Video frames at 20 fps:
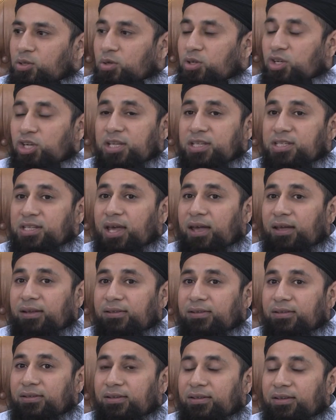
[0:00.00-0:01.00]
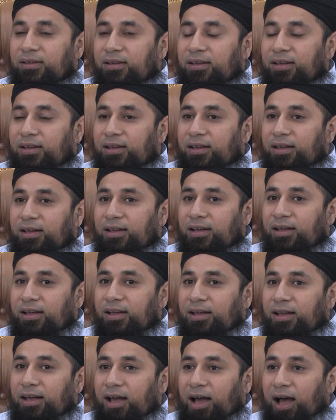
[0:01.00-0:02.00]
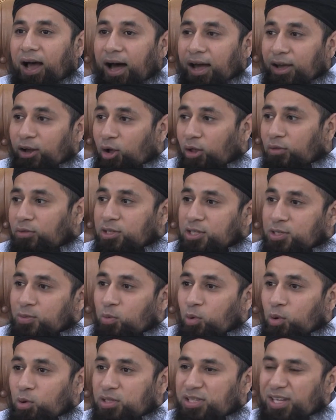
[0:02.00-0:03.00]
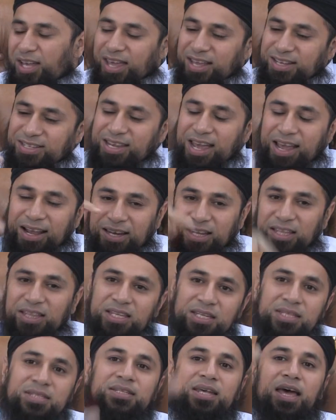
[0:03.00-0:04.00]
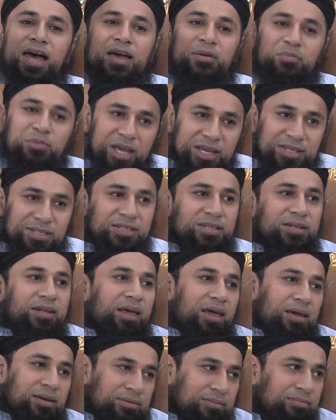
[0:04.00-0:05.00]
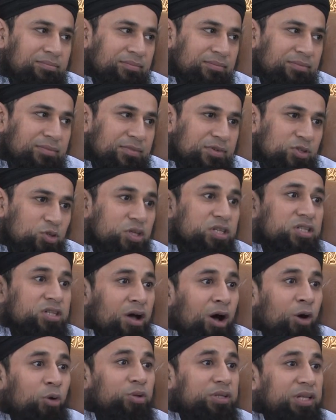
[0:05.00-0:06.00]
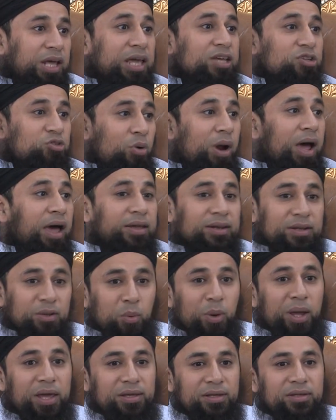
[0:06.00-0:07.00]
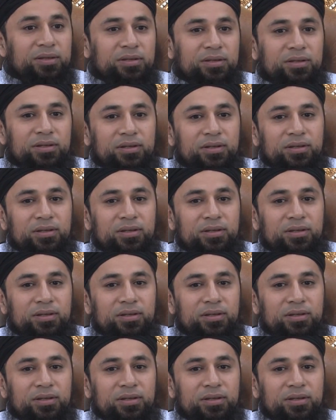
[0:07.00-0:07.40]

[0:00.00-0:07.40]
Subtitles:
So she said, "I got this water exactly this time yesterday." So it's a whole day's ride away.